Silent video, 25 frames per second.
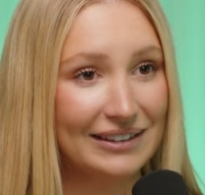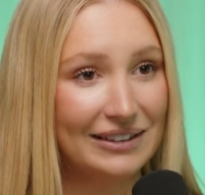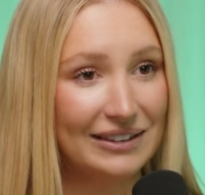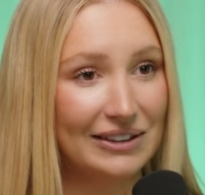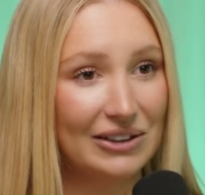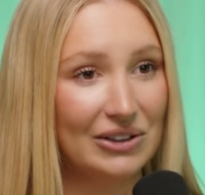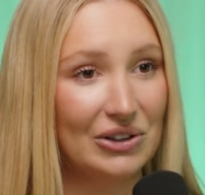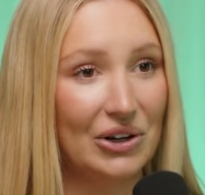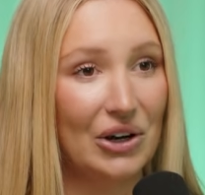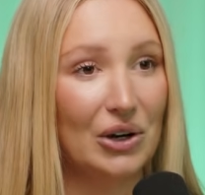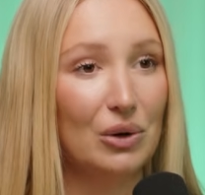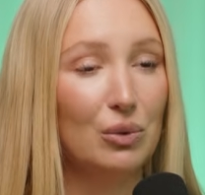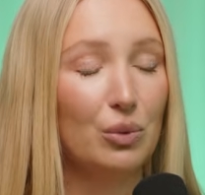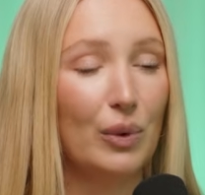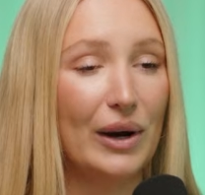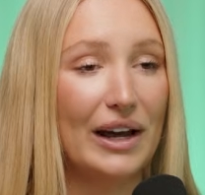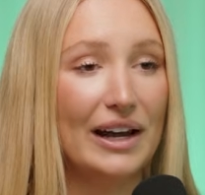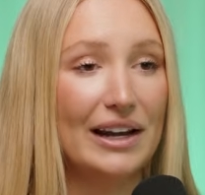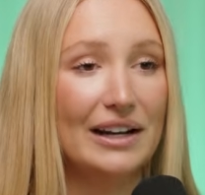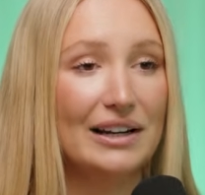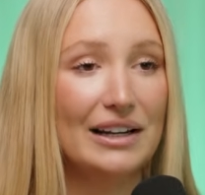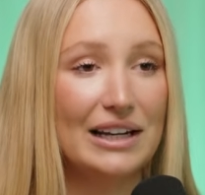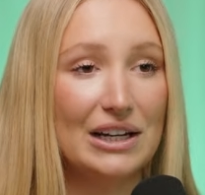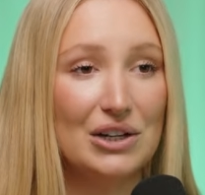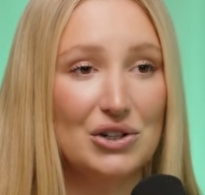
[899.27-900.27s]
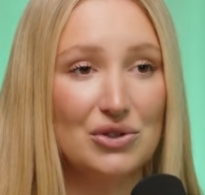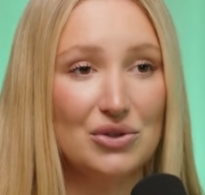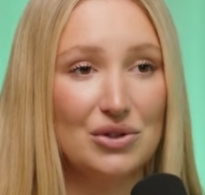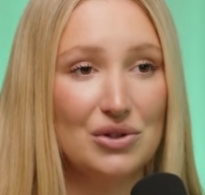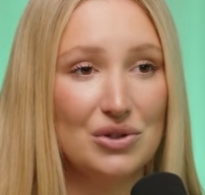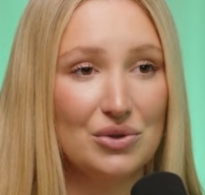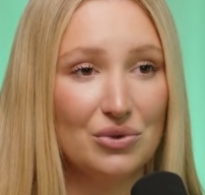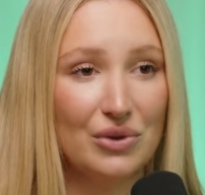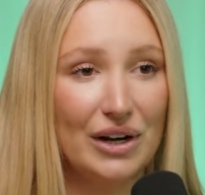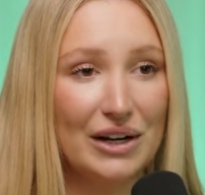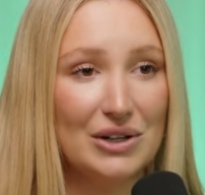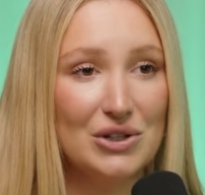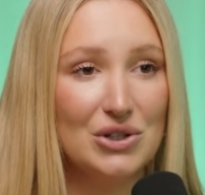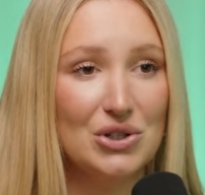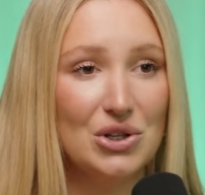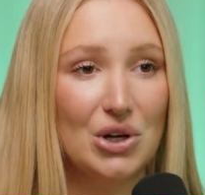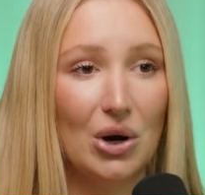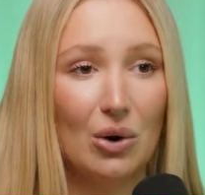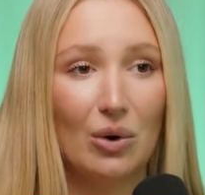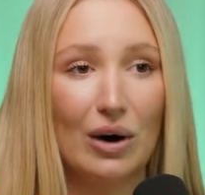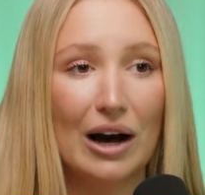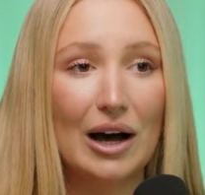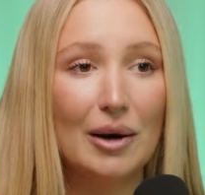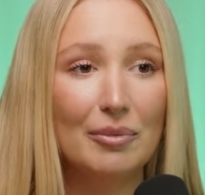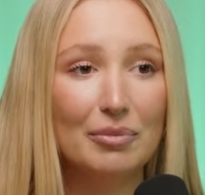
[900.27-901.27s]
You know, when interest rates
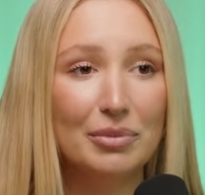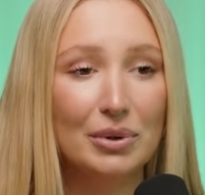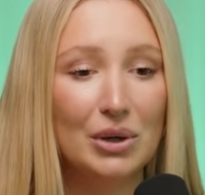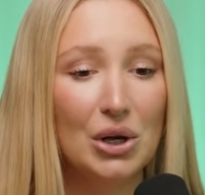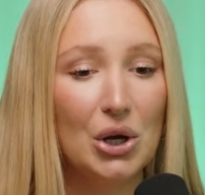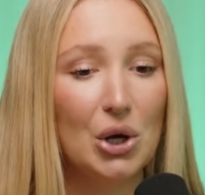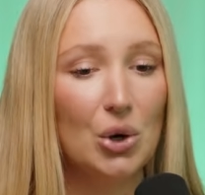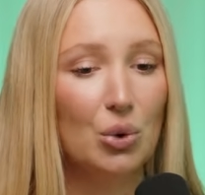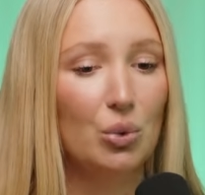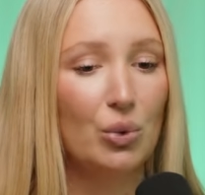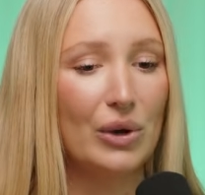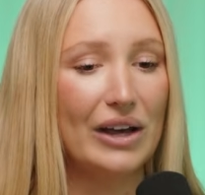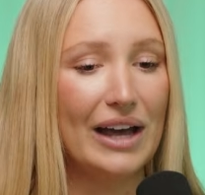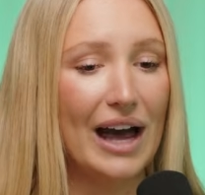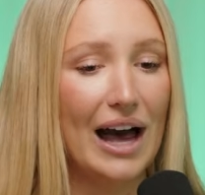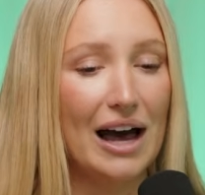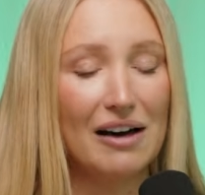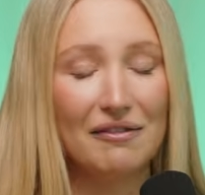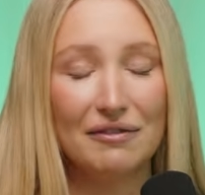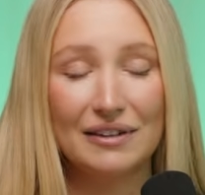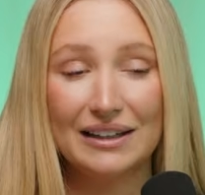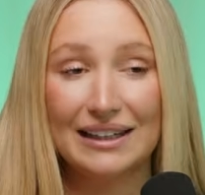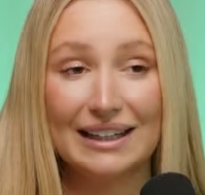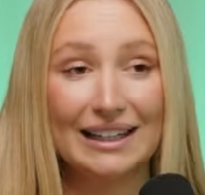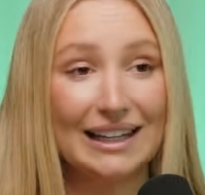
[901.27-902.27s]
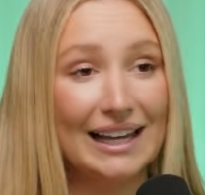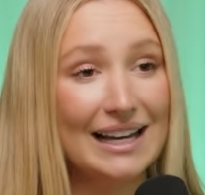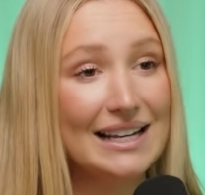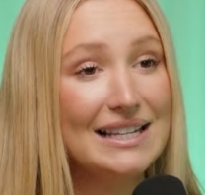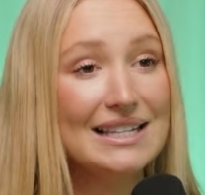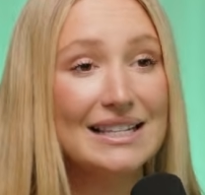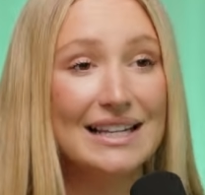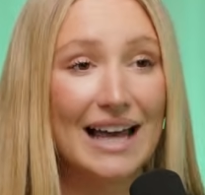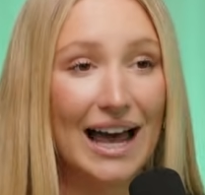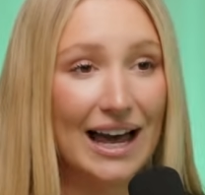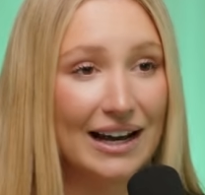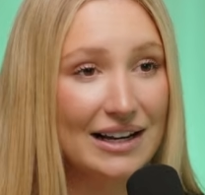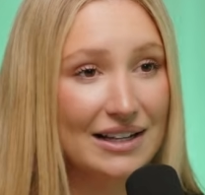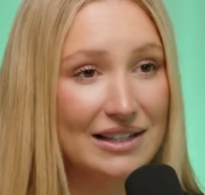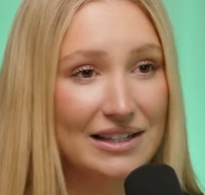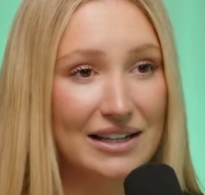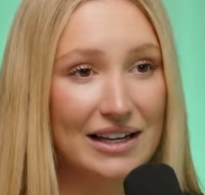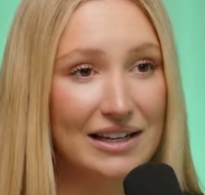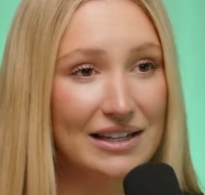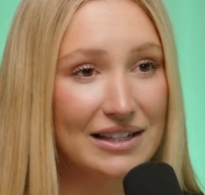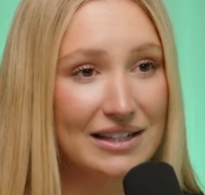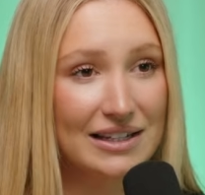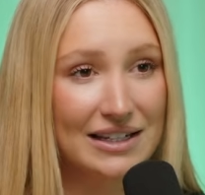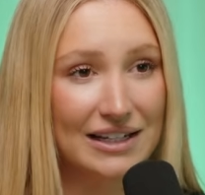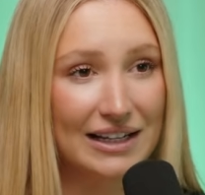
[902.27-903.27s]
go up, we have less
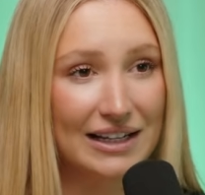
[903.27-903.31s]
access to